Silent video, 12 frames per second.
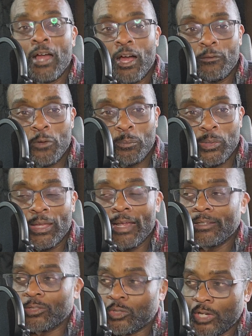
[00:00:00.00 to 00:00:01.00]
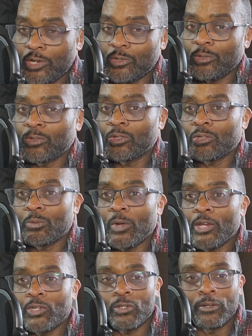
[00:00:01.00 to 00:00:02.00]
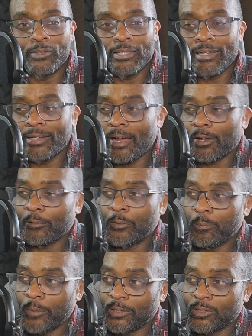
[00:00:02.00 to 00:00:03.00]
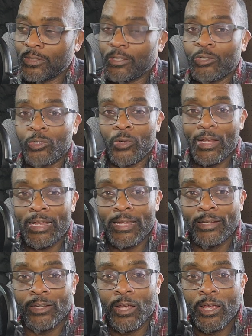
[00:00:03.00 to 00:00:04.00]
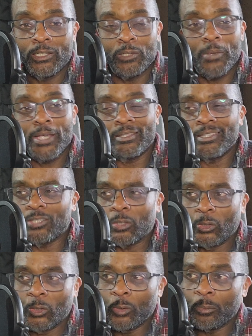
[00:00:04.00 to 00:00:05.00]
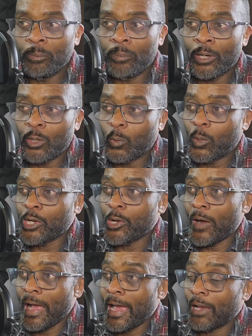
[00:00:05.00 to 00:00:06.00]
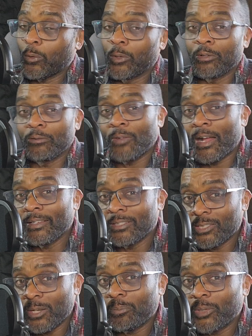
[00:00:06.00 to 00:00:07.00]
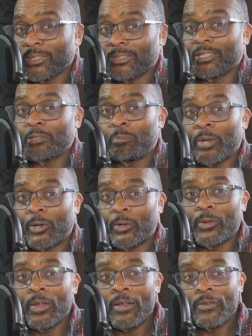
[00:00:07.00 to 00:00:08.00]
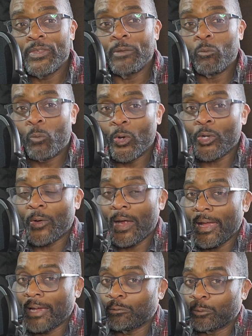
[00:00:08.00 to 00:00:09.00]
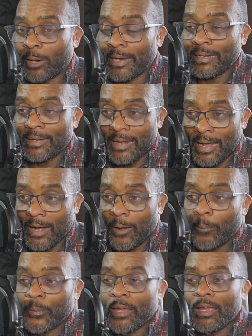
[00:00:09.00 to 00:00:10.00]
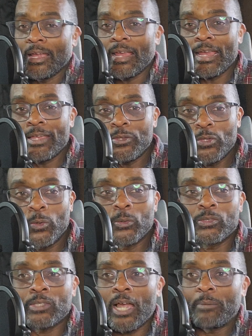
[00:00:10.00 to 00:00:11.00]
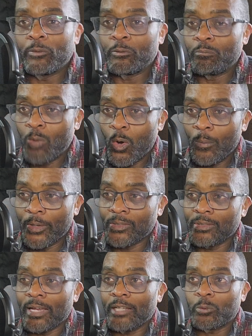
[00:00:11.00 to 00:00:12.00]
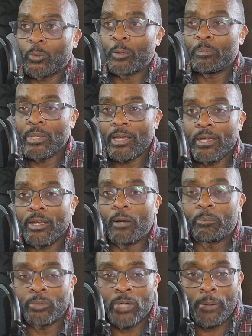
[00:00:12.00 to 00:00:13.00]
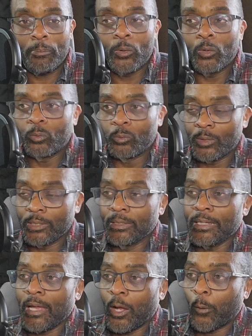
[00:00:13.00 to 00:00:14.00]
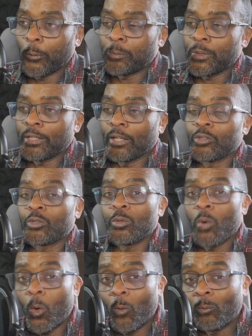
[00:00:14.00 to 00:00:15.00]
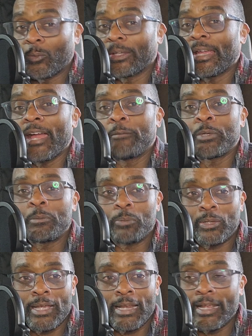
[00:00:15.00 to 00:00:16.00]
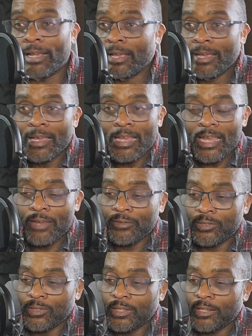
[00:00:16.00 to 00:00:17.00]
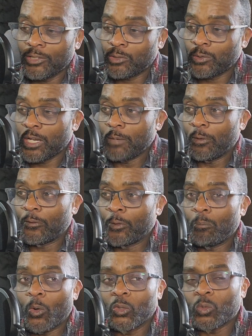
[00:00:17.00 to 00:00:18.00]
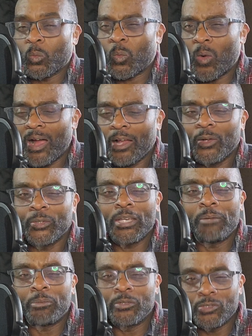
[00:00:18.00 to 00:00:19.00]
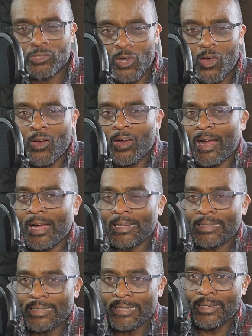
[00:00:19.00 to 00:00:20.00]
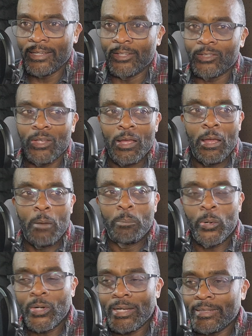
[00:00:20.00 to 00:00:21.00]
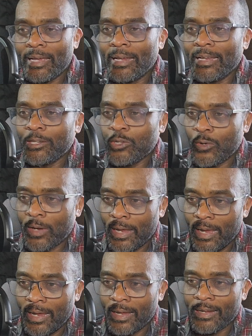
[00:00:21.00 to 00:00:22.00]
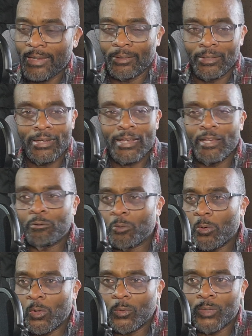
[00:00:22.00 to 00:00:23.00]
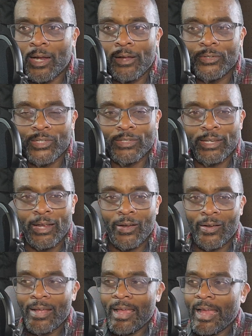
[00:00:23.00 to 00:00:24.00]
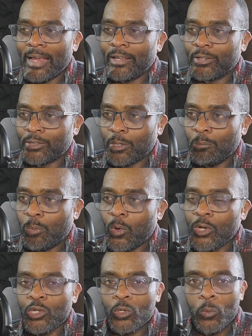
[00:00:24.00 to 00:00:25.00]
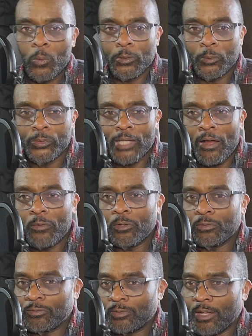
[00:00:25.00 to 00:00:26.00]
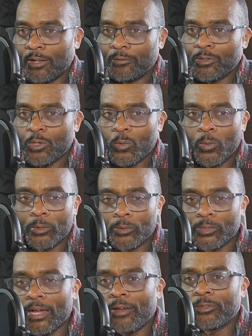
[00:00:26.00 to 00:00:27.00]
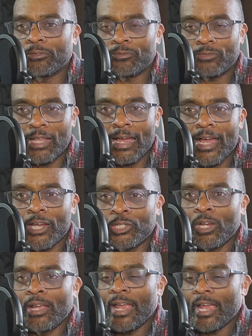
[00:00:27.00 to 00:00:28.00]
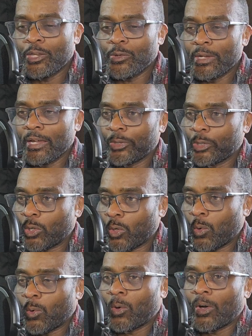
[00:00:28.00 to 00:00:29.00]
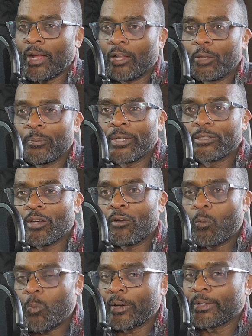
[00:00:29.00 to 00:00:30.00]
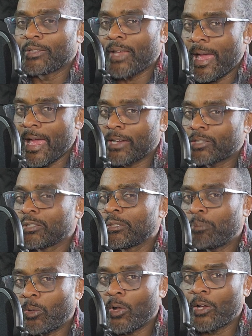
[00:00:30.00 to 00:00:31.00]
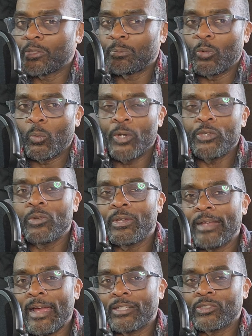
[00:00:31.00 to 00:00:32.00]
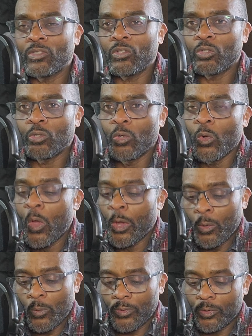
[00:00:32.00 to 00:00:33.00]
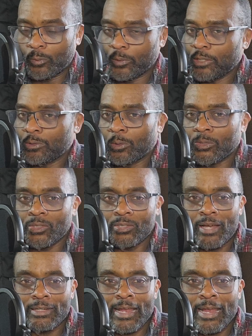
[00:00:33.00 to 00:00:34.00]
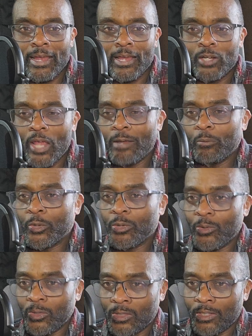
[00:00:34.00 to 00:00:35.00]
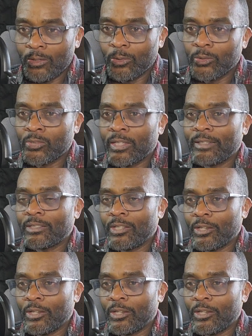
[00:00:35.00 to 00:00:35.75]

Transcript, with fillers: of a plan to change your situation, of to get out of the mess that you're in, to make things a little bit better where you're at, or to find someplace that's better than where you're at right now. In those type of moments, that's where being a prepper really helps, because you hopefully have been planning, even to the extreme of the most wild and bizarre ideas, putting that in your head and letting it roll around in there. And at some point you whittle down the fluff and you whittle down the flash, and you get the core elements of what is actually plausible, what you can actually do with the resources on hand and with your skill sets